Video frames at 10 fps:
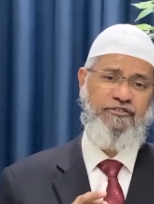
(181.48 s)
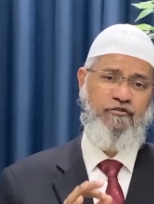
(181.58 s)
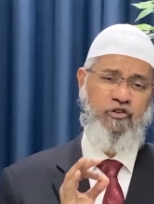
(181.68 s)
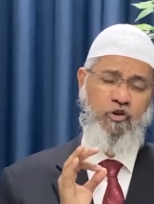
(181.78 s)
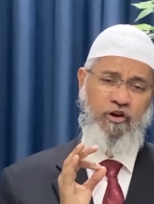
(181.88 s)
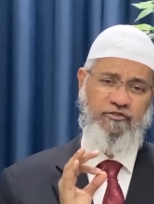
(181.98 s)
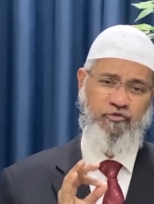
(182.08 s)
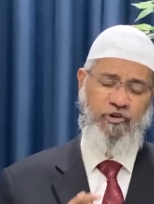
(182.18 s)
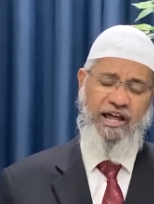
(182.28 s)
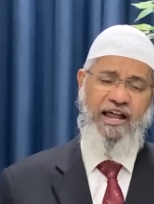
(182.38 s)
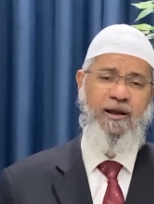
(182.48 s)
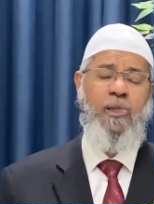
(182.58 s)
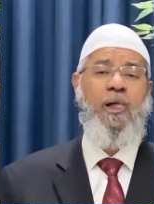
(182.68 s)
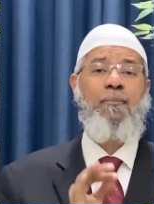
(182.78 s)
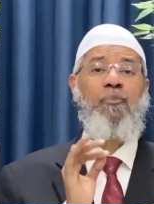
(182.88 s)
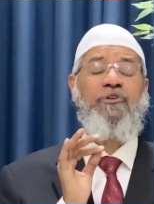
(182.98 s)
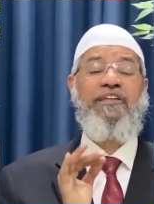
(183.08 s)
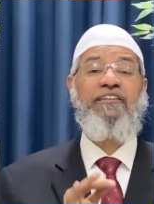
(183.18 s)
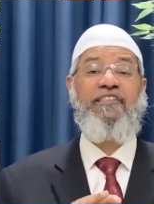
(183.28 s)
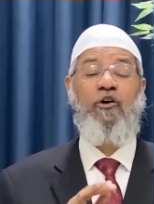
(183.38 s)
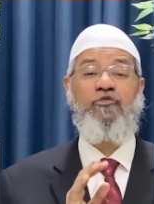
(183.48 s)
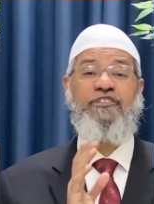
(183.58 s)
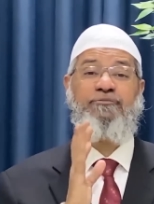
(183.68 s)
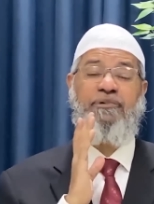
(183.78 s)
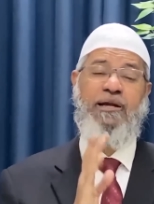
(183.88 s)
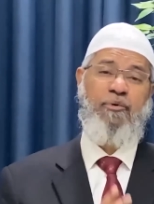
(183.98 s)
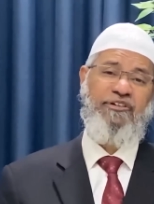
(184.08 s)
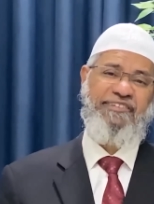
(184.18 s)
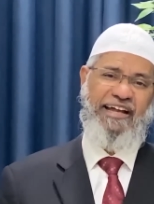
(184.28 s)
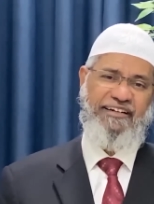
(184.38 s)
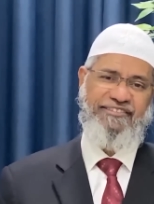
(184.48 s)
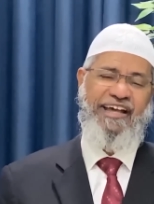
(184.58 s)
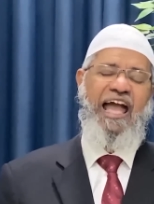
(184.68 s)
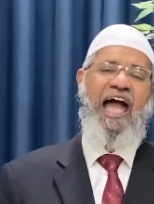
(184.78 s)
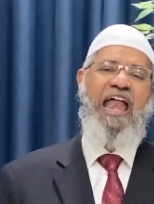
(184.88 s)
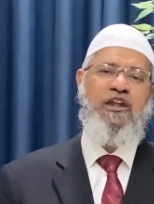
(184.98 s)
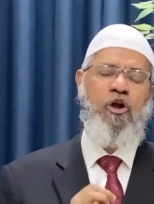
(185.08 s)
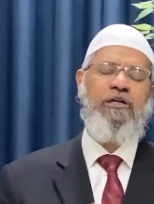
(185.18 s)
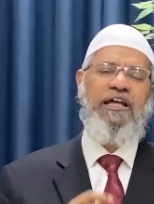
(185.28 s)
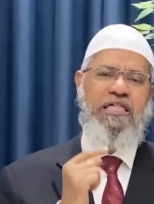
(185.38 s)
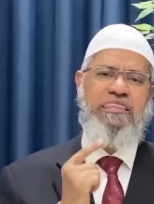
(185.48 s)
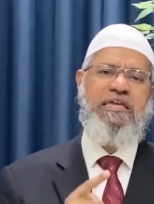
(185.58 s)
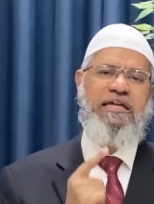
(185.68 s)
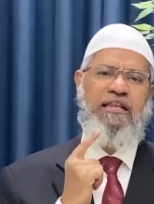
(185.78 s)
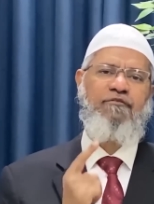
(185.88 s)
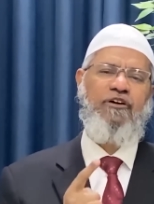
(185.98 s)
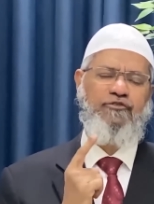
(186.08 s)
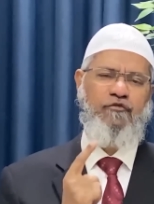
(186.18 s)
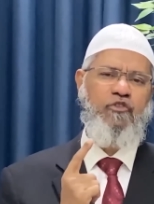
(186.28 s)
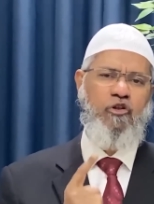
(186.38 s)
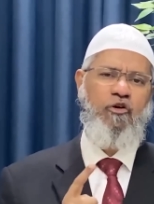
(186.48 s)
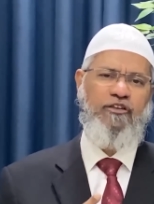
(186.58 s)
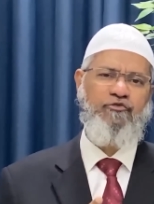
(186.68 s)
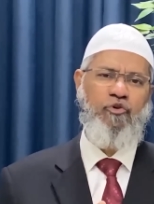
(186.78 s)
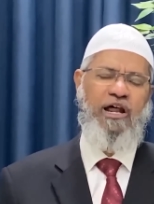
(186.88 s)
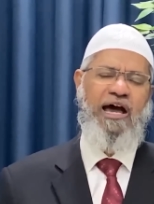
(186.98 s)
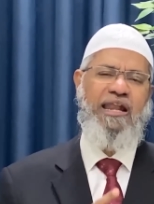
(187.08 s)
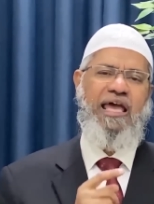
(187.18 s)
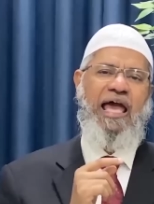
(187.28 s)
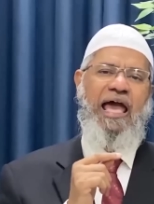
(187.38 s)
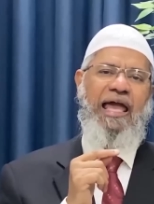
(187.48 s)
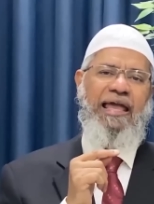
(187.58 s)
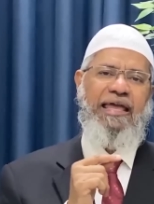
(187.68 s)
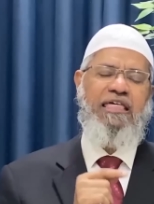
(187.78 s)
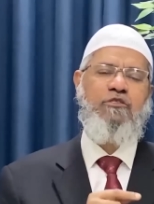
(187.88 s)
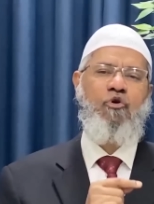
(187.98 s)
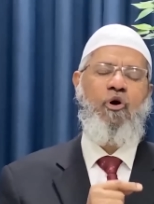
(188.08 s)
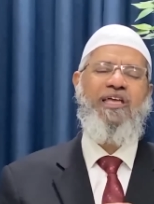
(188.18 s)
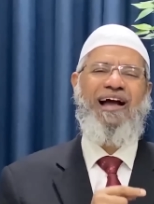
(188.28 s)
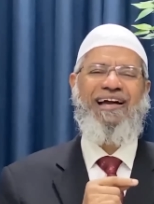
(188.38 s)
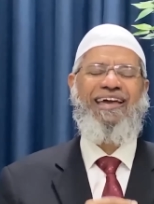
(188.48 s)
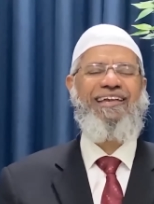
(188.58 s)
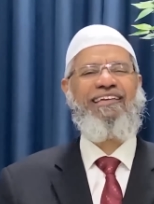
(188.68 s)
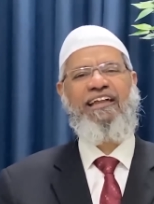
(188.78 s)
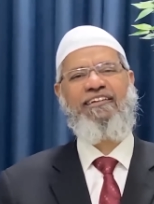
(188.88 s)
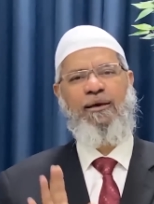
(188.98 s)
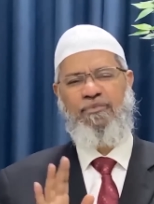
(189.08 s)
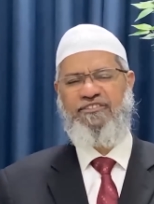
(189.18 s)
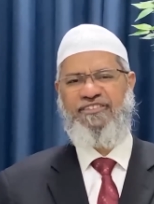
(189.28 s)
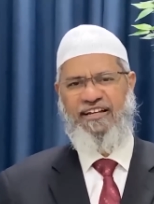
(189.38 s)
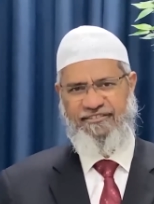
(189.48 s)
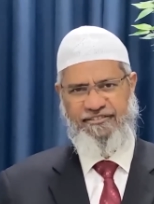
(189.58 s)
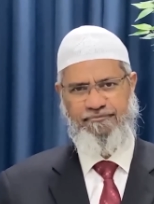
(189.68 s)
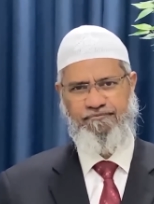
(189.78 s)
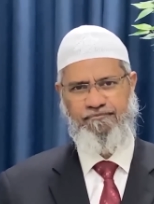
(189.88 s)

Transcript: of the glorious Quran, more than a thousand speak about science. And not a single verse of the glorious Quran is going against established science.